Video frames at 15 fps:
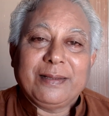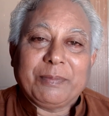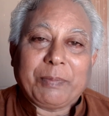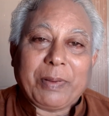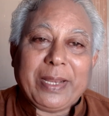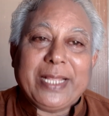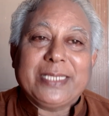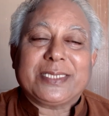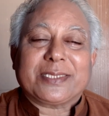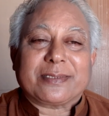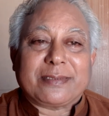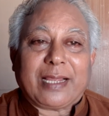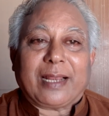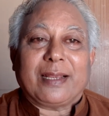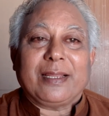please
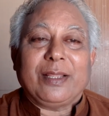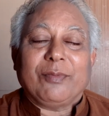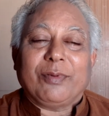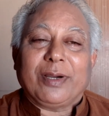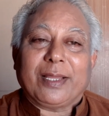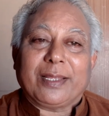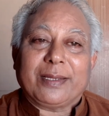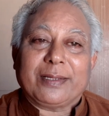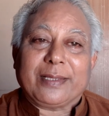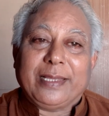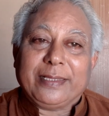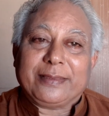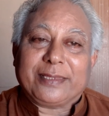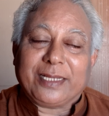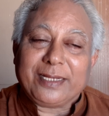tell your
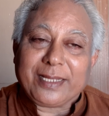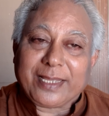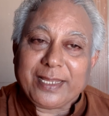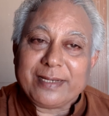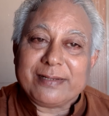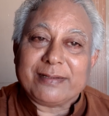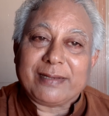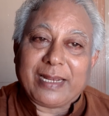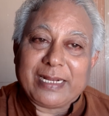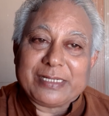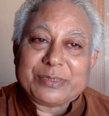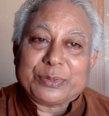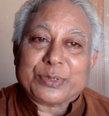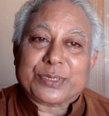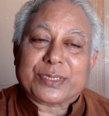kith and kin,
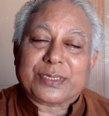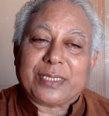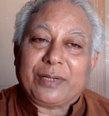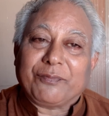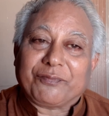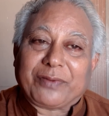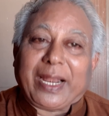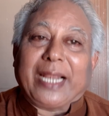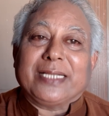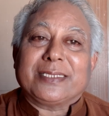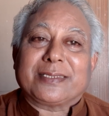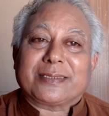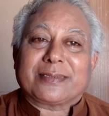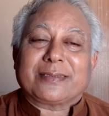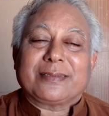relatives and
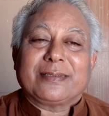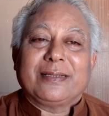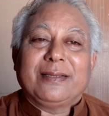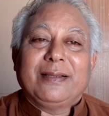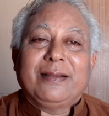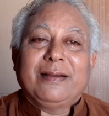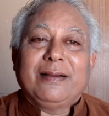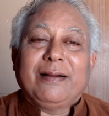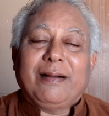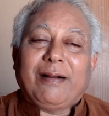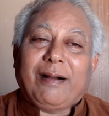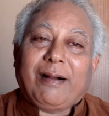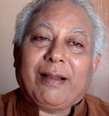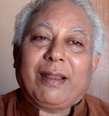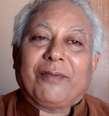friends,
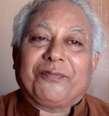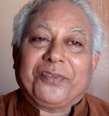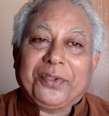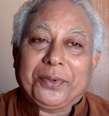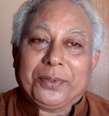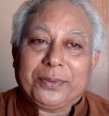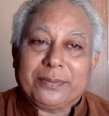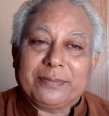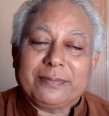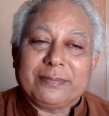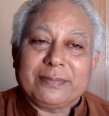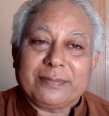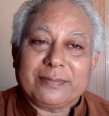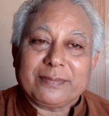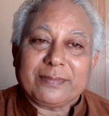all of you,
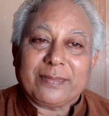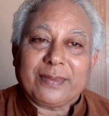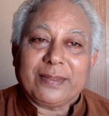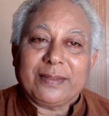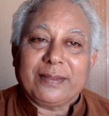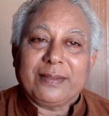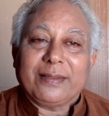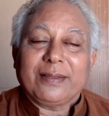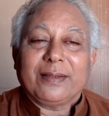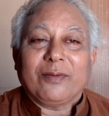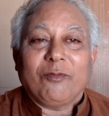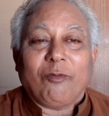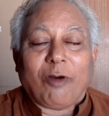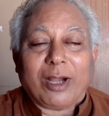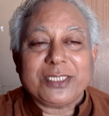
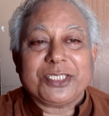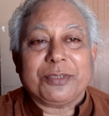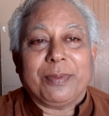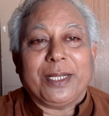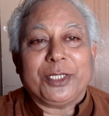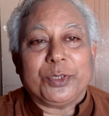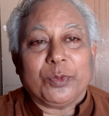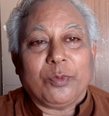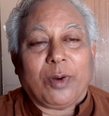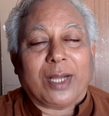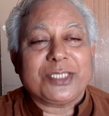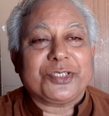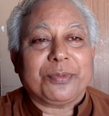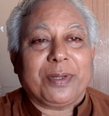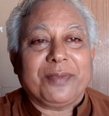watch my
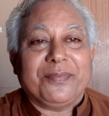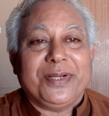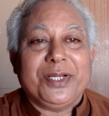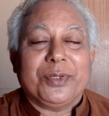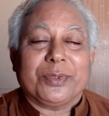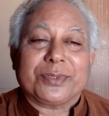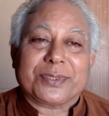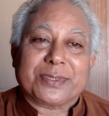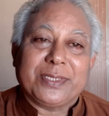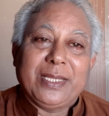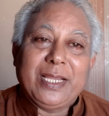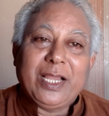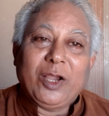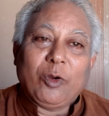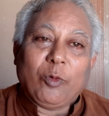videos.
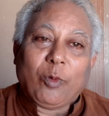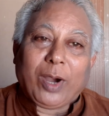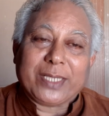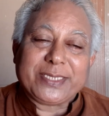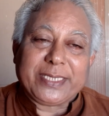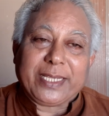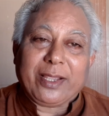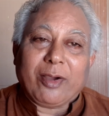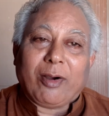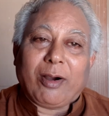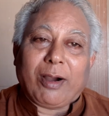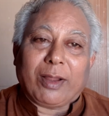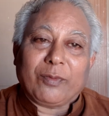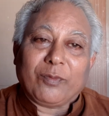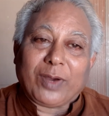Watching
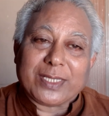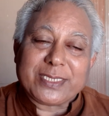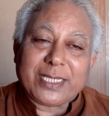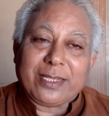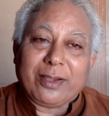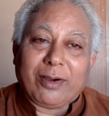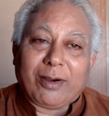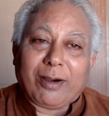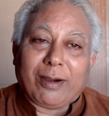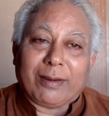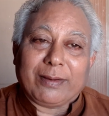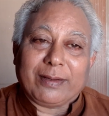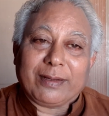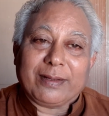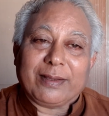on,
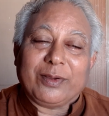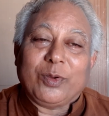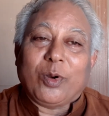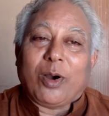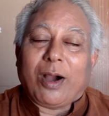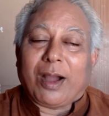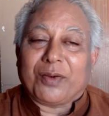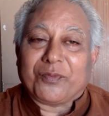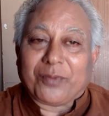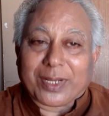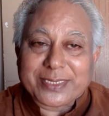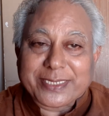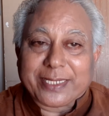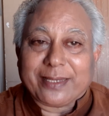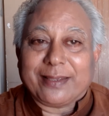go on
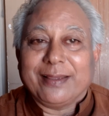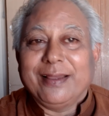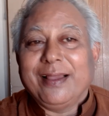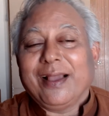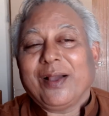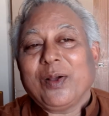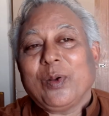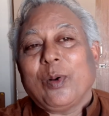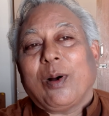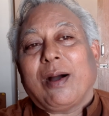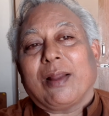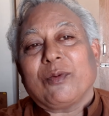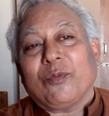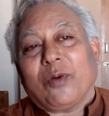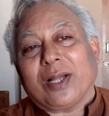watching
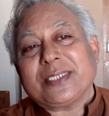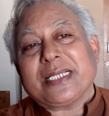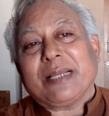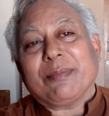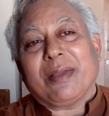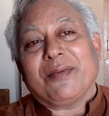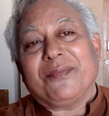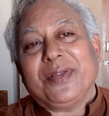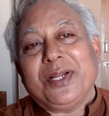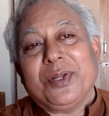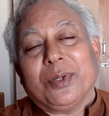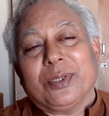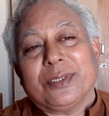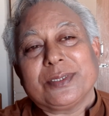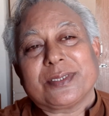my
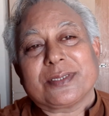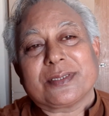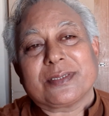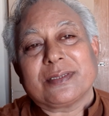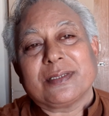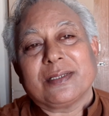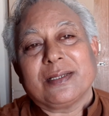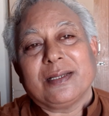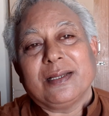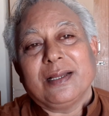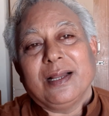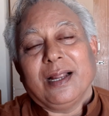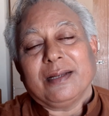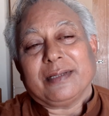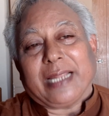videos
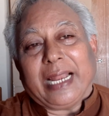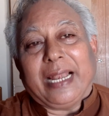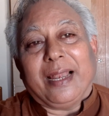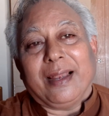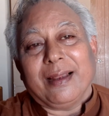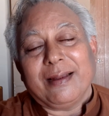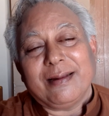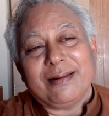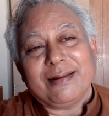till